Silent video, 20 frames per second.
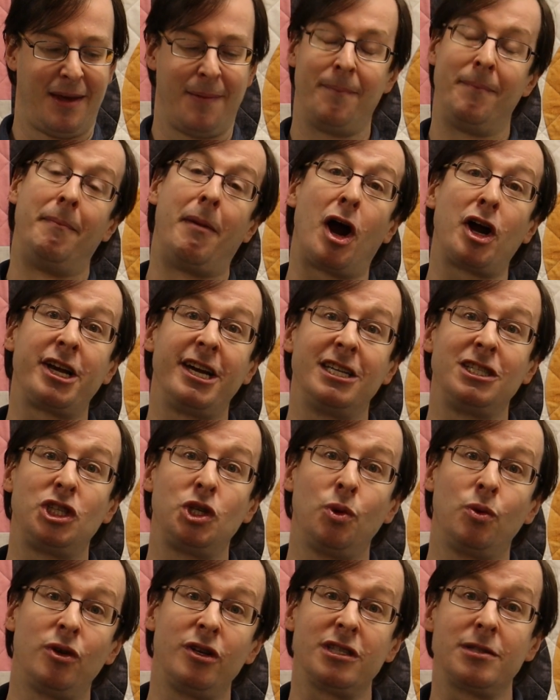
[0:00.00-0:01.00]
Marking
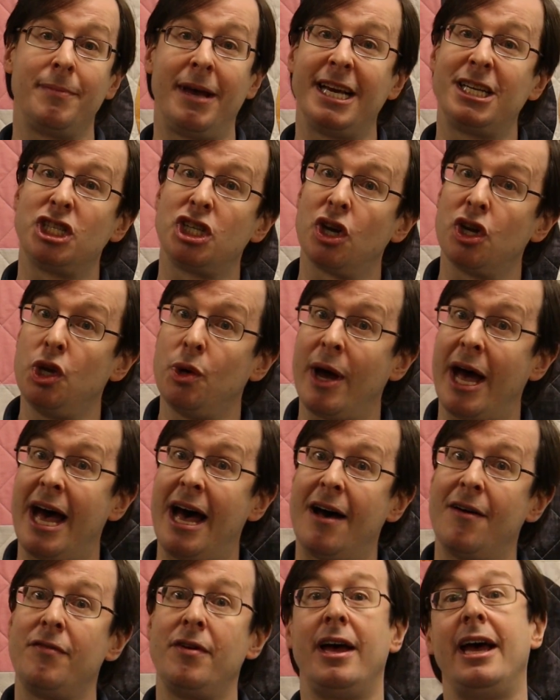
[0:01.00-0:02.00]
tools, make sure you
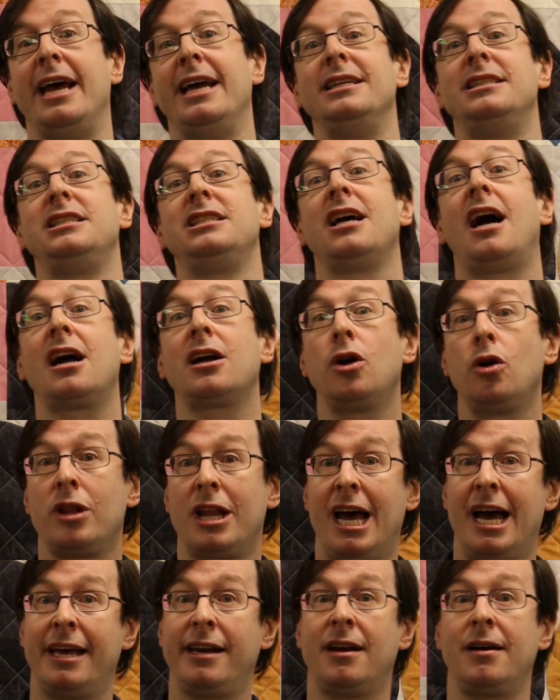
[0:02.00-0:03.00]
have a Choco
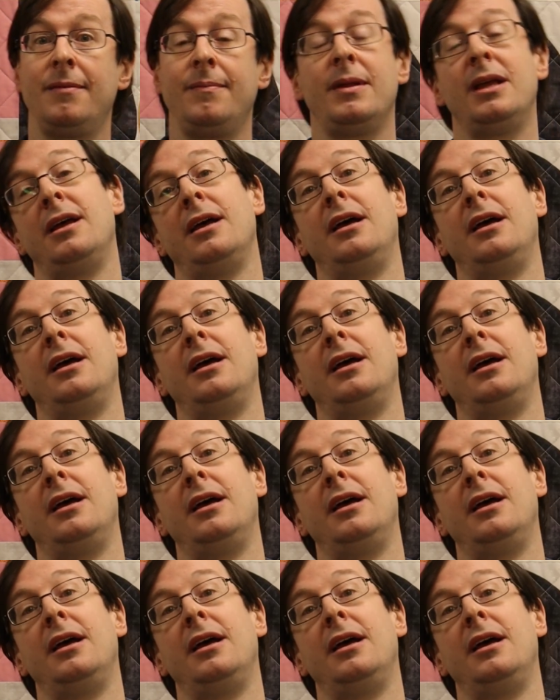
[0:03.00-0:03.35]
liner